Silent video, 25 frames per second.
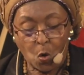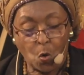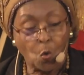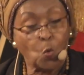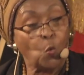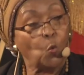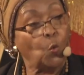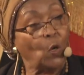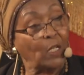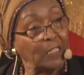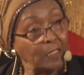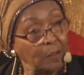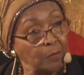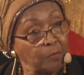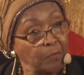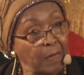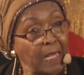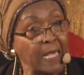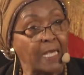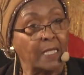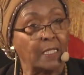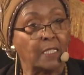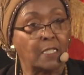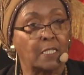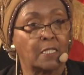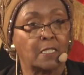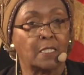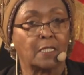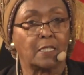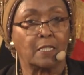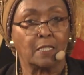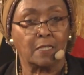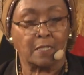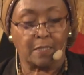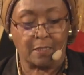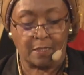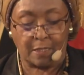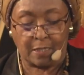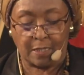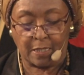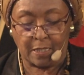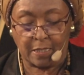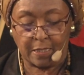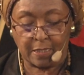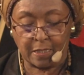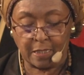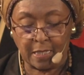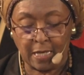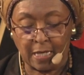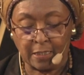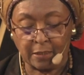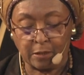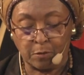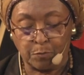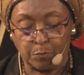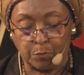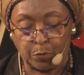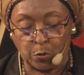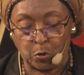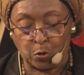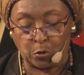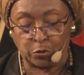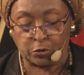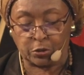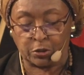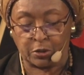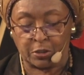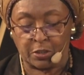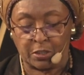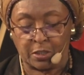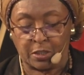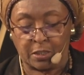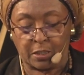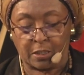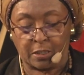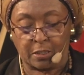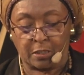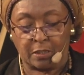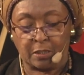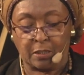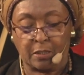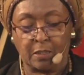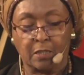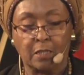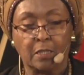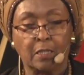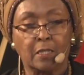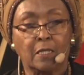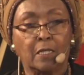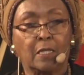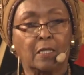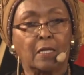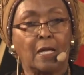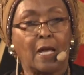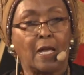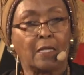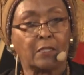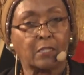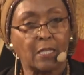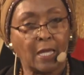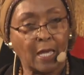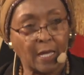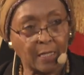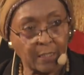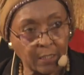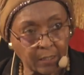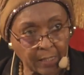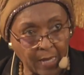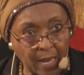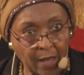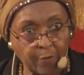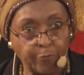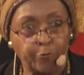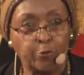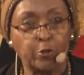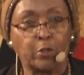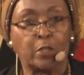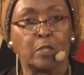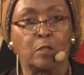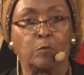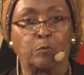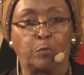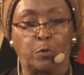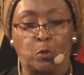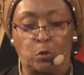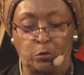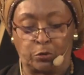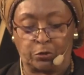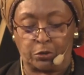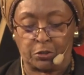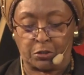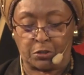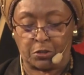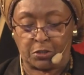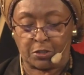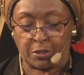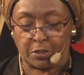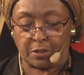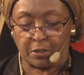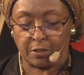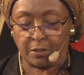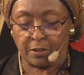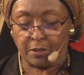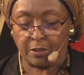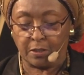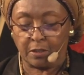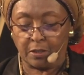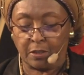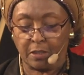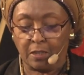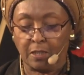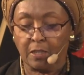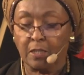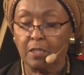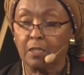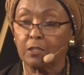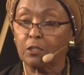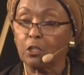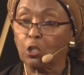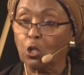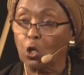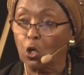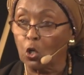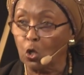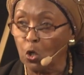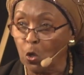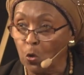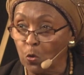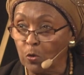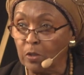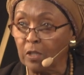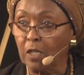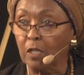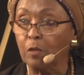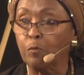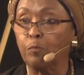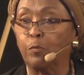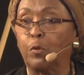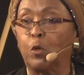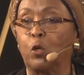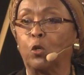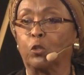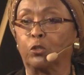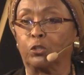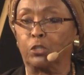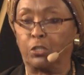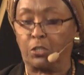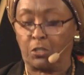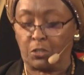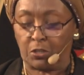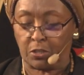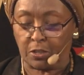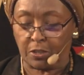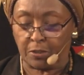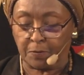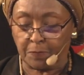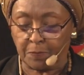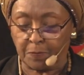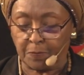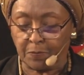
what makes the other borders, the other African borders, the colonial borders,